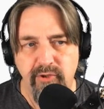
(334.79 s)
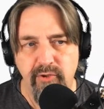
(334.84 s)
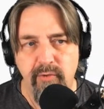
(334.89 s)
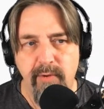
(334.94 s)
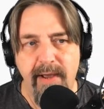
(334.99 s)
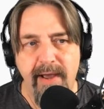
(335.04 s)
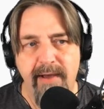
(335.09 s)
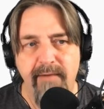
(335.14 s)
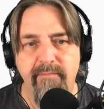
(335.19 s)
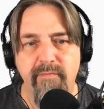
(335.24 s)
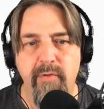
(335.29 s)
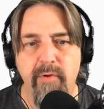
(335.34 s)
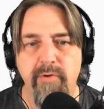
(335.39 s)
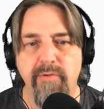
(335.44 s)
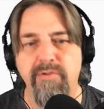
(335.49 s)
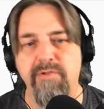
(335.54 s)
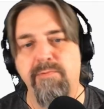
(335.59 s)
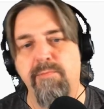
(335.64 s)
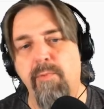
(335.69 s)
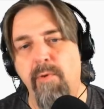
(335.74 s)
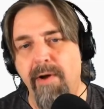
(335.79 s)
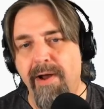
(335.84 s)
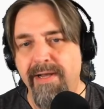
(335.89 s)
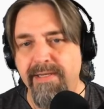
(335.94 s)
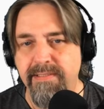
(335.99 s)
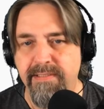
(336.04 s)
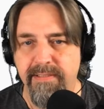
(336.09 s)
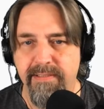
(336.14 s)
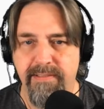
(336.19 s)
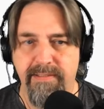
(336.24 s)
you have those
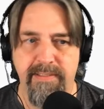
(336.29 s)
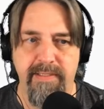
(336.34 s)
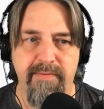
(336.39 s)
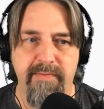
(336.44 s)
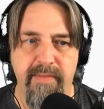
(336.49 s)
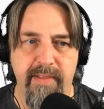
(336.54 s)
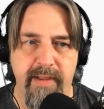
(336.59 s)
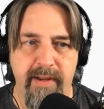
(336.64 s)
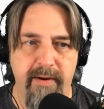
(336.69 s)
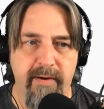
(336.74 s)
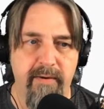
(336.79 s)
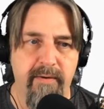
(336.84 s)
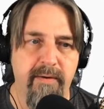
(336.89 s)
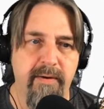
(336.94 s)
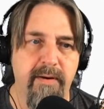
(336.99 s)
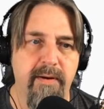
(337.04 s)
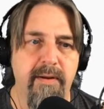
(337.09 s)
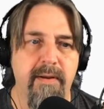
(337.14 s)
prices in there,